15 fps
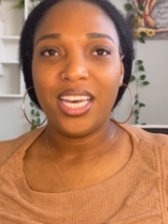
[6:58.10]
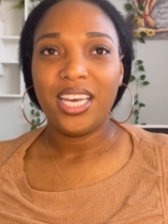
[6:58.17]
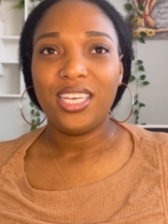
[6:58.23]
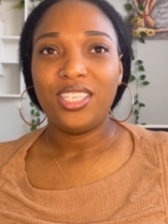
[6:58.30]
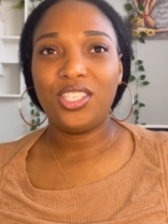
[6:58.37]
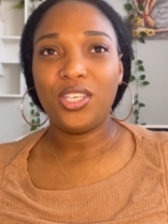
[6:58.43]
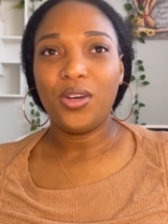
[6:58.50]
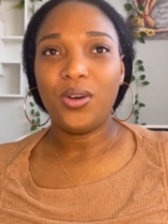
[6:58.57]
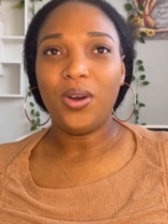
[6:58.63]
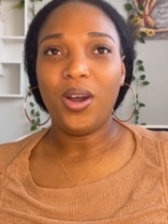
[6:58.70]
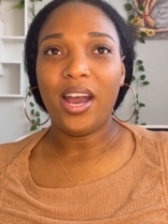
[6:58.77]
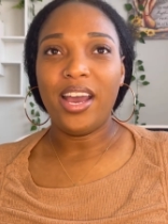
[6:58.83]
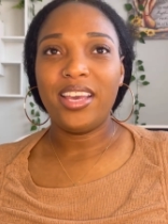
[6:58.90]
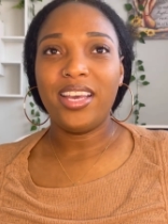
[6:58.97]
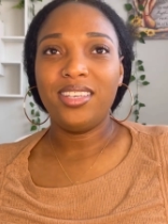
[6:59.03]
So
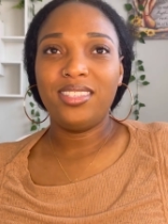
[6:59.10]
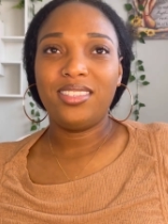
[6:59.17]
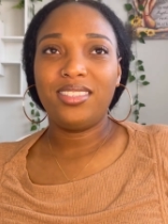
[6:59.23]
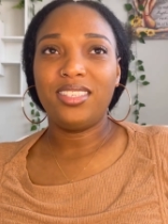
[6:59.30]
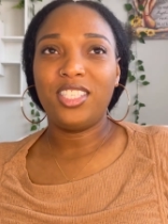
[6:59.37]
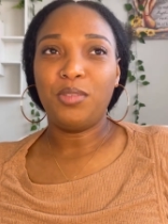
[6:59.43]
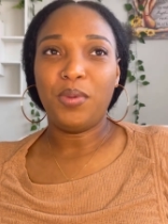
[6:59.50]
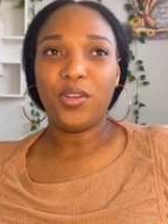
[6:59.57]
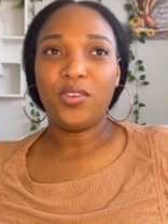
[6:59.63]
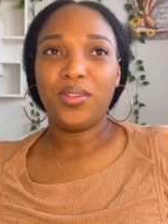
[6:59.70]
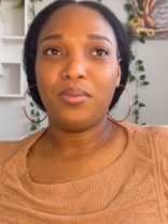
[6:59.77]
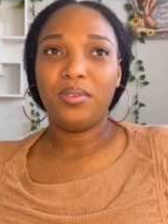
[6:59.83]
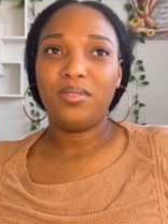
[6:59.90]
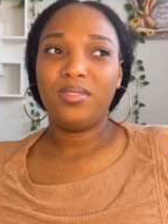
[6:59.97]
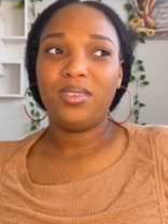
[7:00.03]
I guess it's better
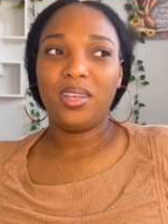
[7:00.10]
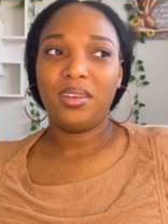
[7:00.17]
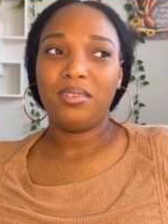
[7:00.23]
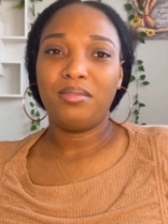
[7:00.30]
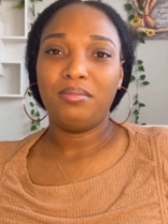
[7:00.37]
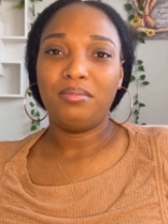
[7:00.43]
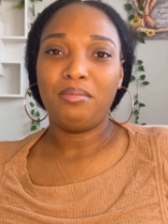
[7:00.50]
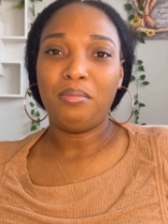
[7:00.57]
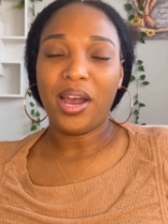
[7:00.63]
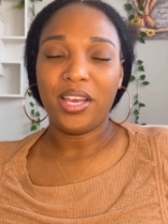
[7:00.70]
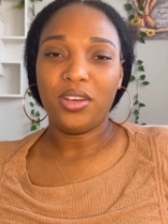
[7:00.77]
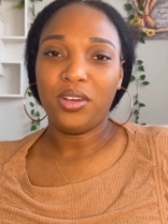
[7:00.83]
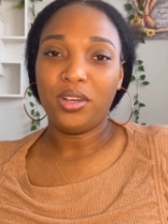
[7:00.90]
than like buying